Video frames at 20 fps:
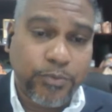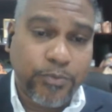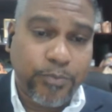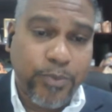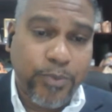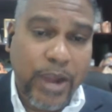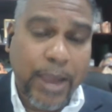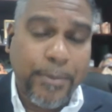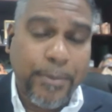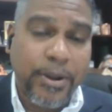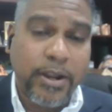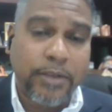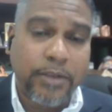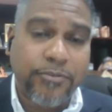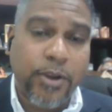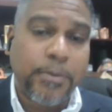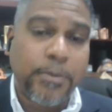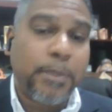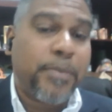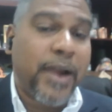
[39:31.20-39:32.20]
primarily
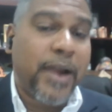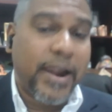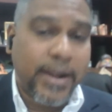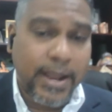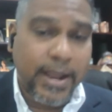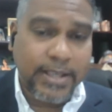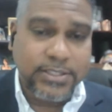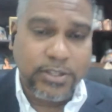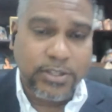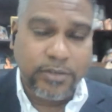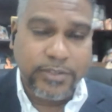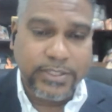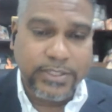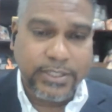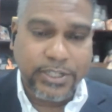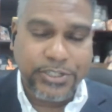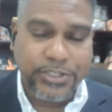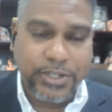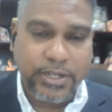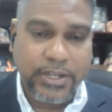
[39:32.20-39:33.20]
from the Paradise service
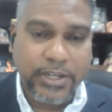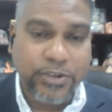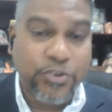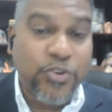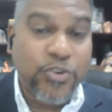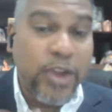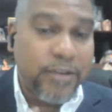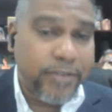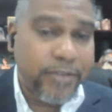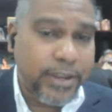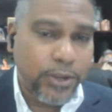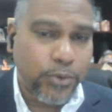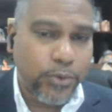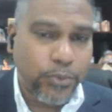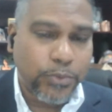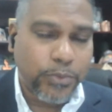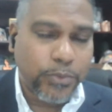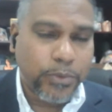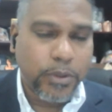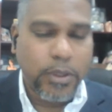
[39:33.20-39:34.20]
station in
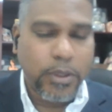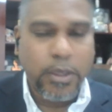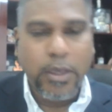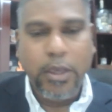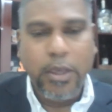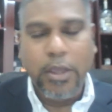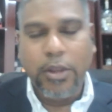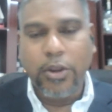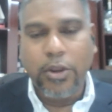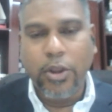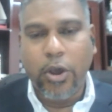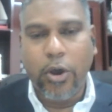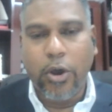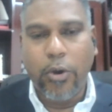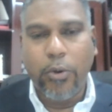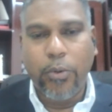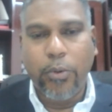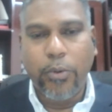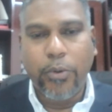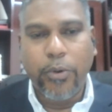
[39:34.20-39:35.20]
revenue.
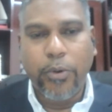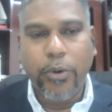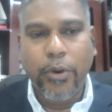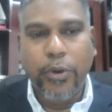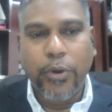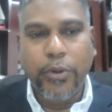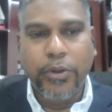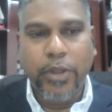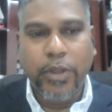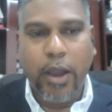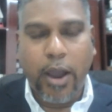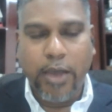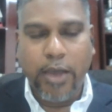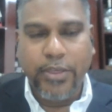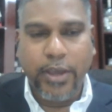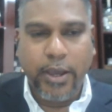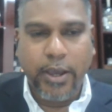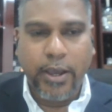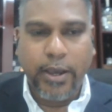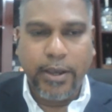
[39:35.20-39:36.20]
Now, the
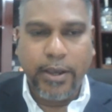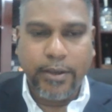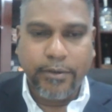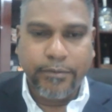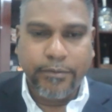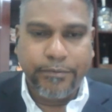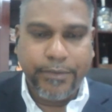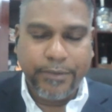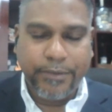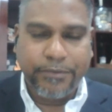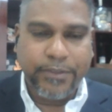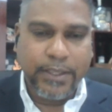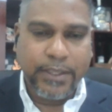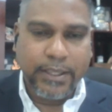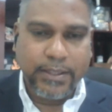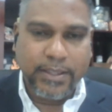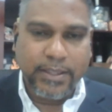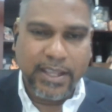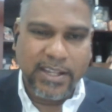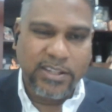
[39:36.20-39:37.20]
other 10
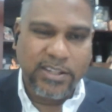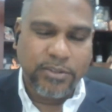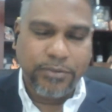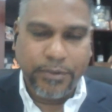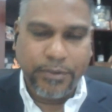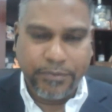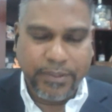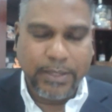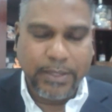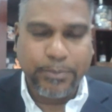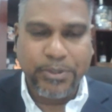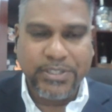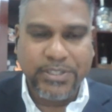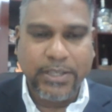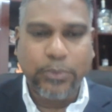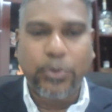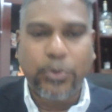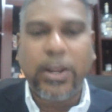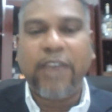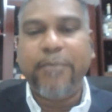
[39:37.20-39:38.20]
to
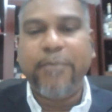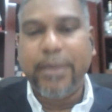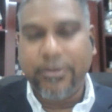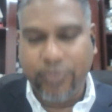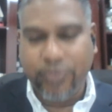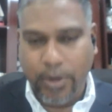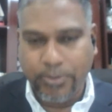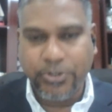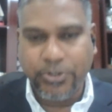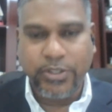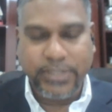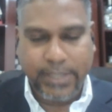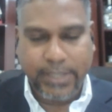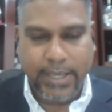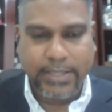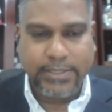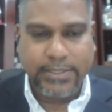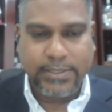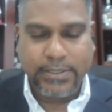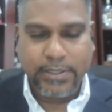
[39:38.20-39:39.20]
15% would have been from Just
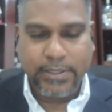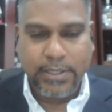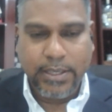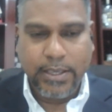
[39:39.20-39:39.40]
Gas.